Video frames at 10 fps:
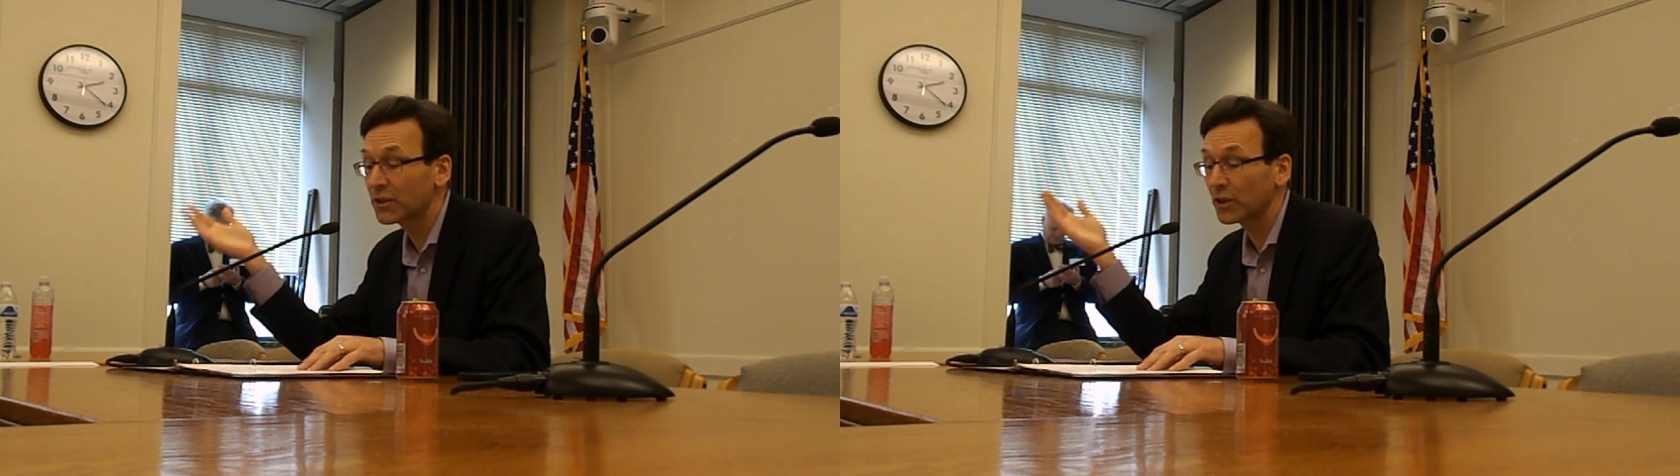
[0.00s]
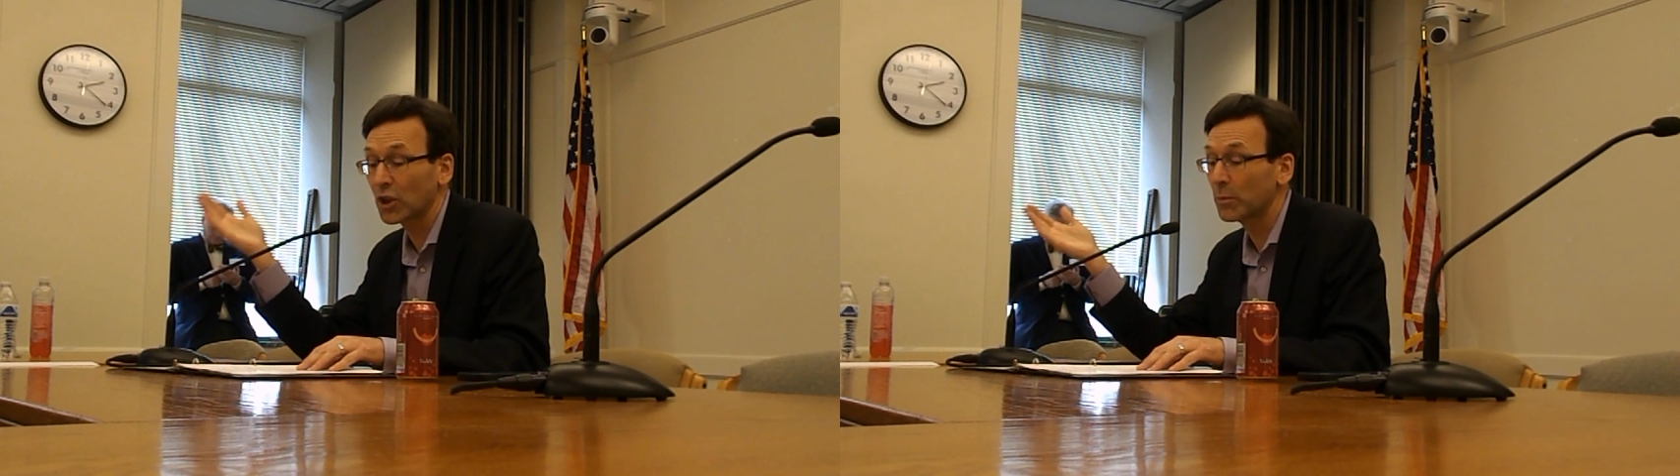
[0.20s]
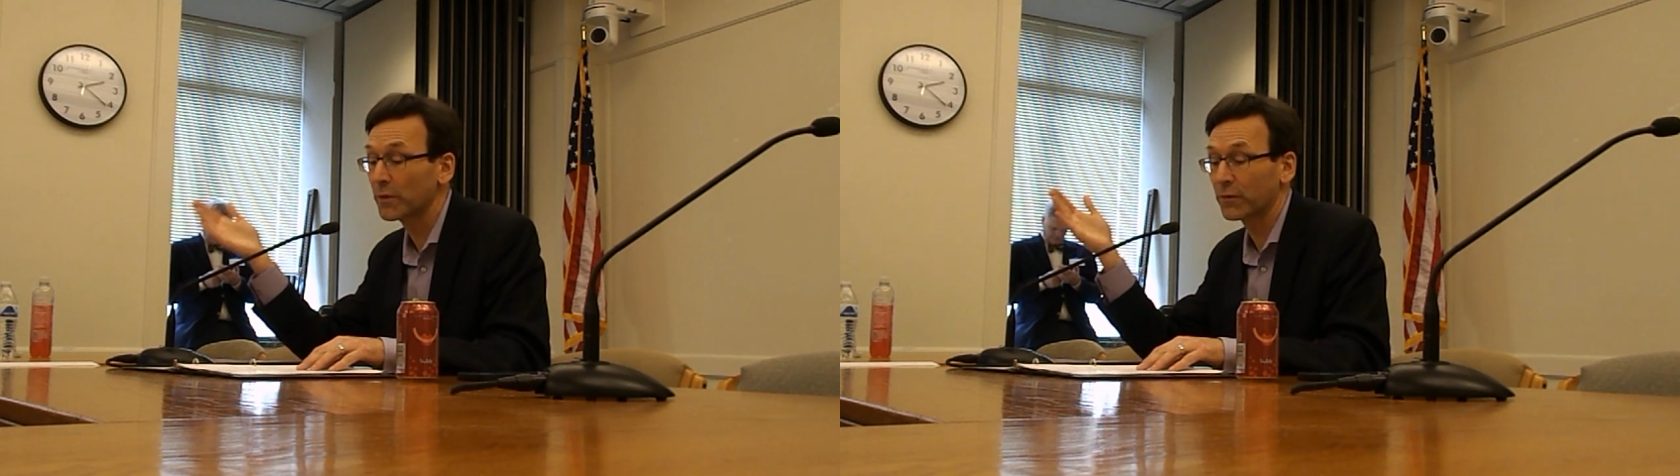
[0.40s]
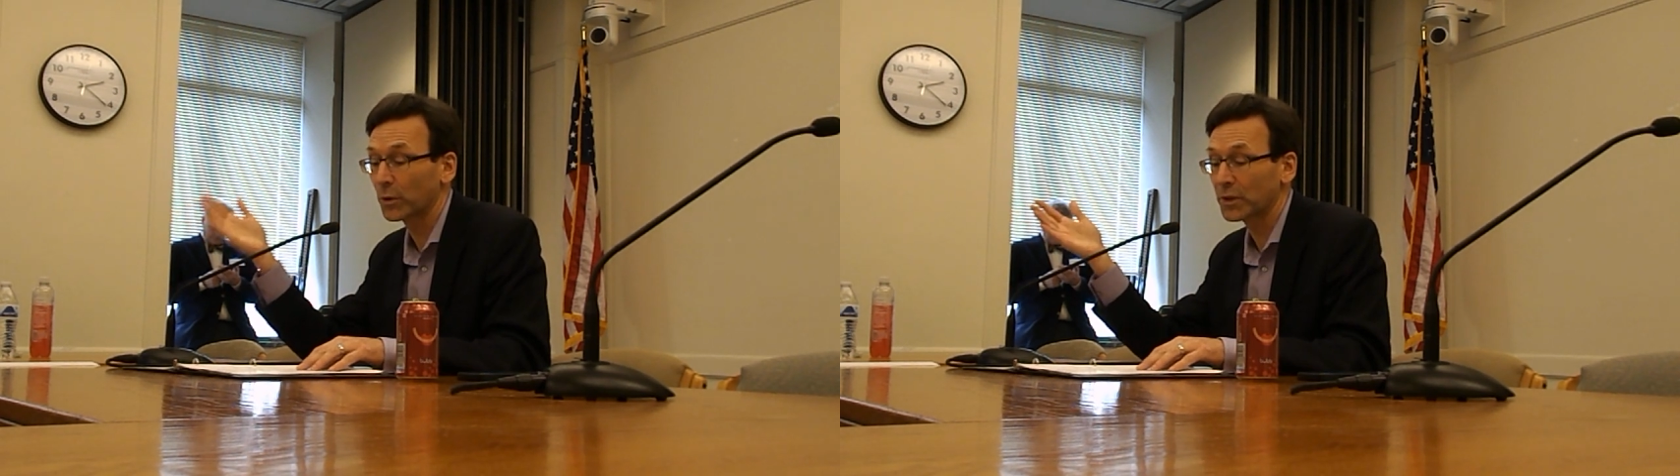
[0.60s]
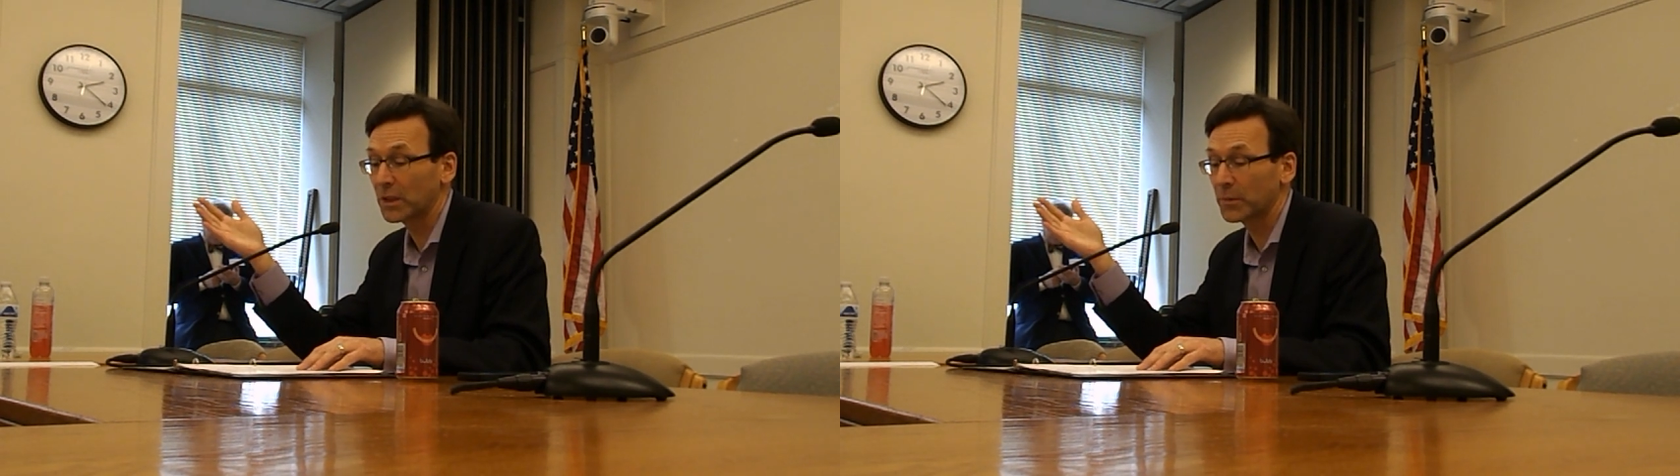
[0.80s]
Tacoma,
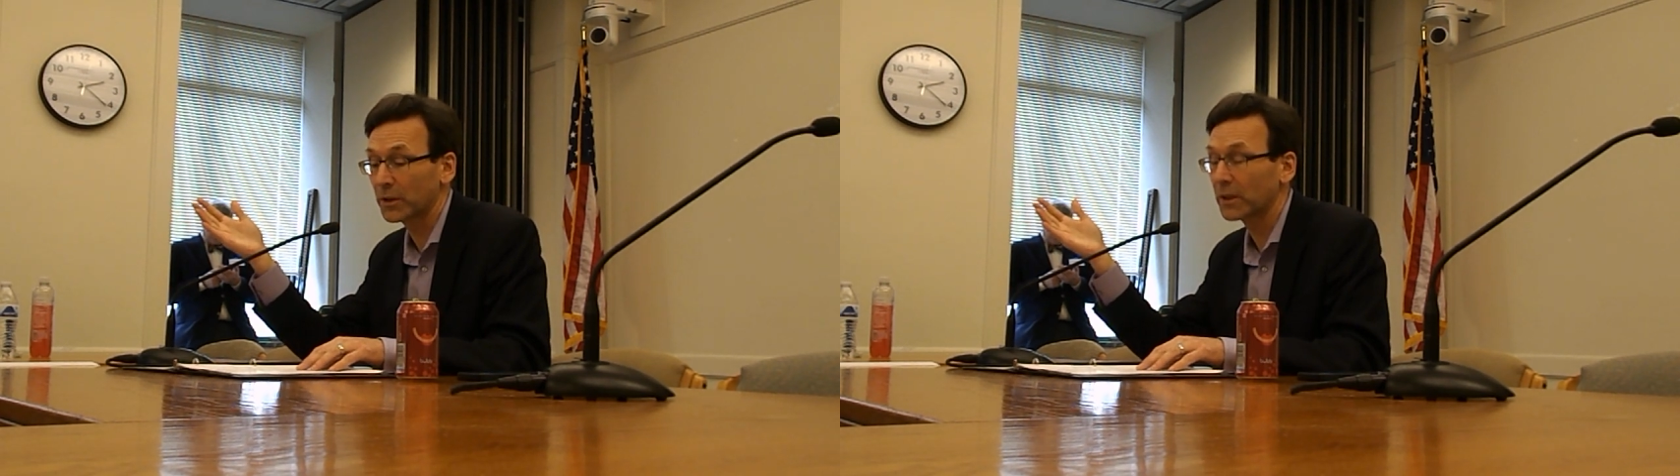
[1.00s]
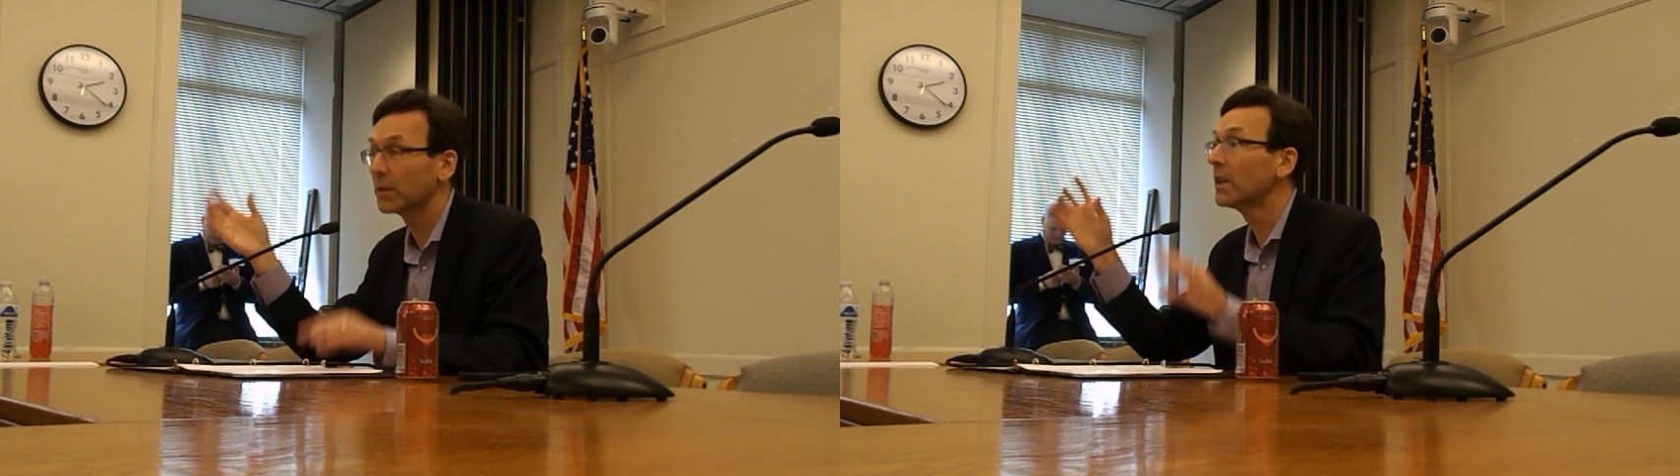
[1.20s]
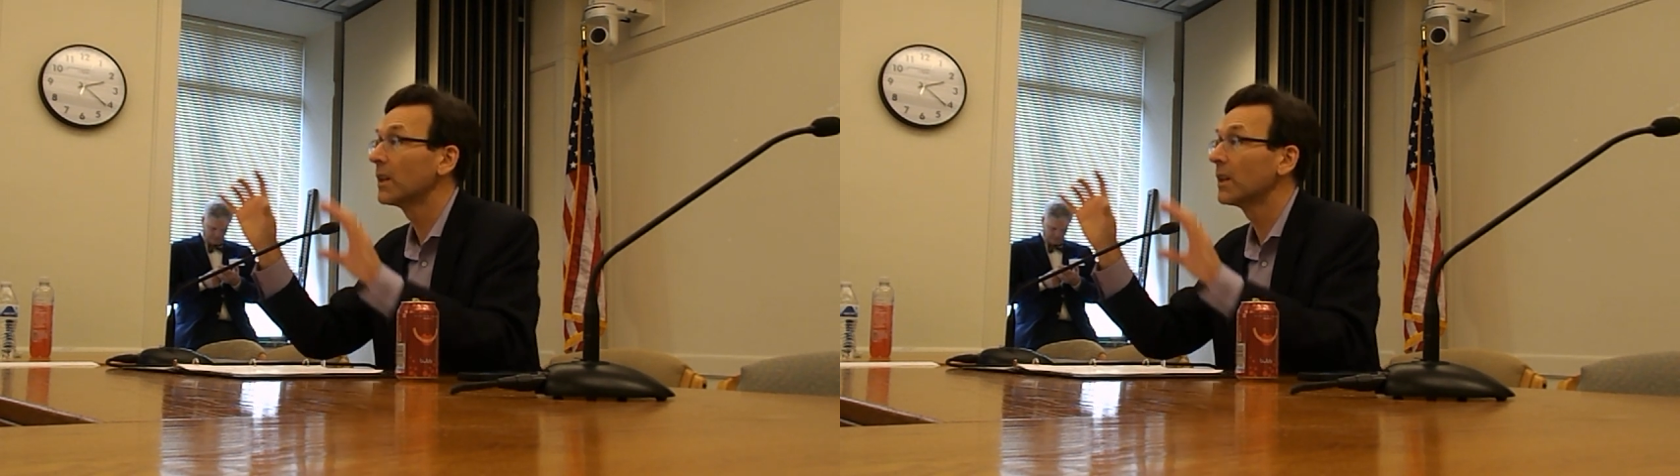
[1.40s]
$14 million.